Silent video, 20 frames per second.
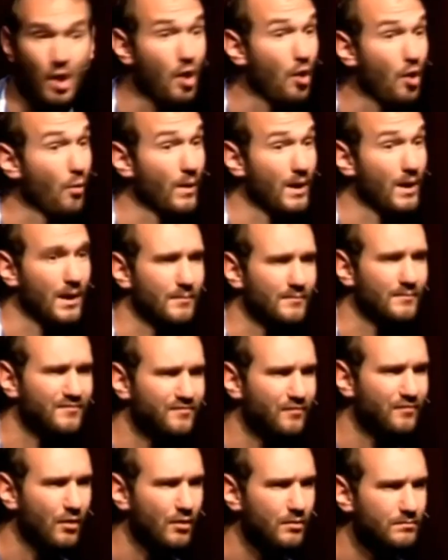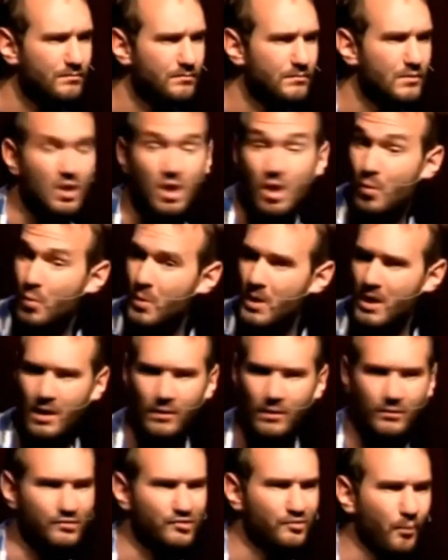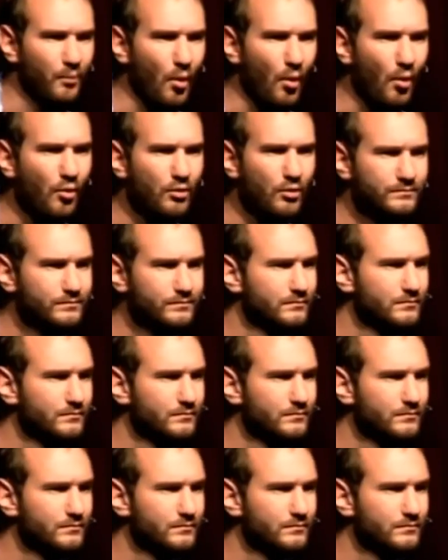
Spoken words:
or where I'm from, where I was born,